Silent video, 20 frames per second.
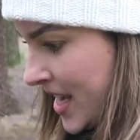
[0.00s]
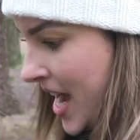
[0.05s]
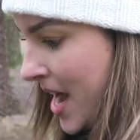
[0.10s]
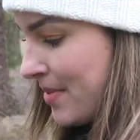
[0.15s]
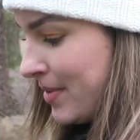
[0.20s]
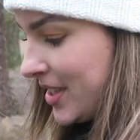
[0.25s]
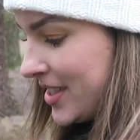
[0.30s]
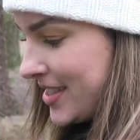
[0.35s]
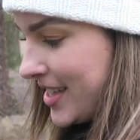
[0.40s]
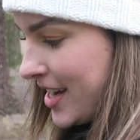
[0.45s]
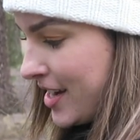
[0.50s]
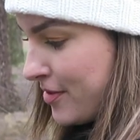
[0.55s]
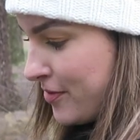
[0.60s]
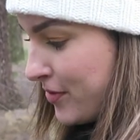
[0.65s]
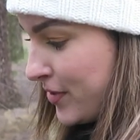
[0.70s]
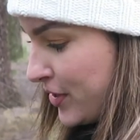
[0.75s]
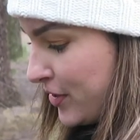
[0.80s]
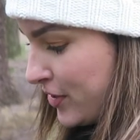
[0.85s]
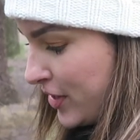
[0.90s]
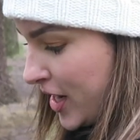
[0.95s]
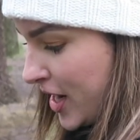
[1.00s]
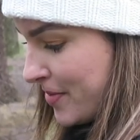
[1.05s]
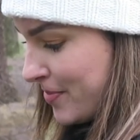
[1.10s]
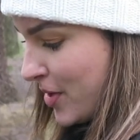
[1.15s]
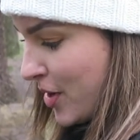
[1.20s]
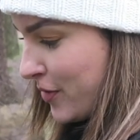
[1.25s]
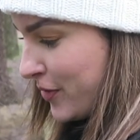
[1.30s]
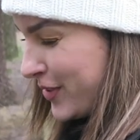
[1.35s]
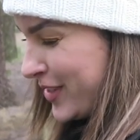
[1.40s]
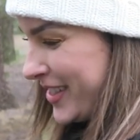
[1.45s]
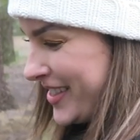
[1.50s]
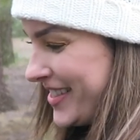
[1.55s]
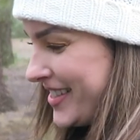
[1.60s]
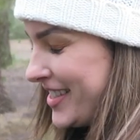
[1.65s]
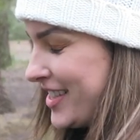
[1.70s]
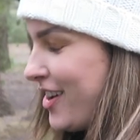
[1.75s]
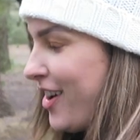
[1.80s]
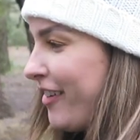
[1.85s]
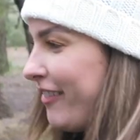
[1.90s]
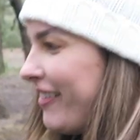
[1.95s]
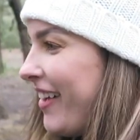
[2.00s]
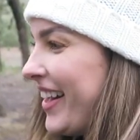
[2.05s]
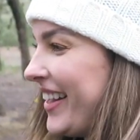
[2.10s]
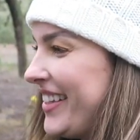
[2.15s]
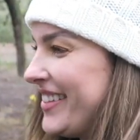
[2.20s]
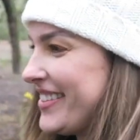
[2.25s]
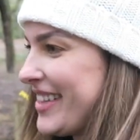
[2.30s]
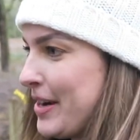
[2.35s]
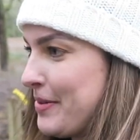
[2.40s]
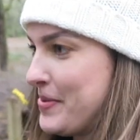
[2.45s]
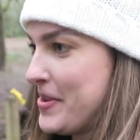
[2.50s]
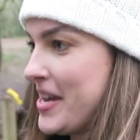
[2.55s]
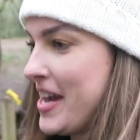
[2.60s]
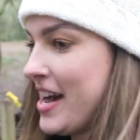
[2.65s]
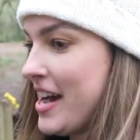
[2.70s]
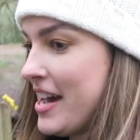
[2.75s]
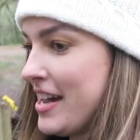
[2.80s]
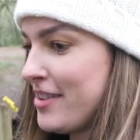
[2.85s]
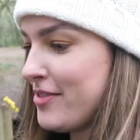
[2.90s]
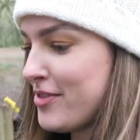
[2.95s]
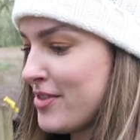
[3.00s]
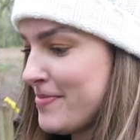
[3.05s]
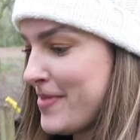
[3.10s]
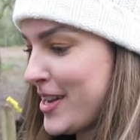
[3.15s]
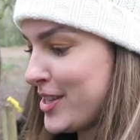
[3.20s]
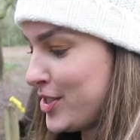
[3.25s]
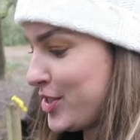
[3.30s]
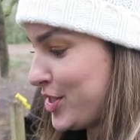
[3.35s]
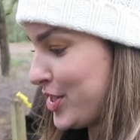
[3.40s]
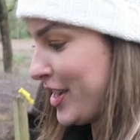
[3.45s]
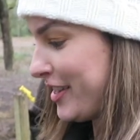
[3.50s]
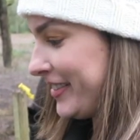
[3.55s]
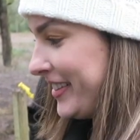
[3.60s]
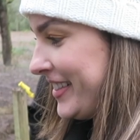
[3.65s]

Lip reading: I'm excited for you to come over and see our light that we got from sgled.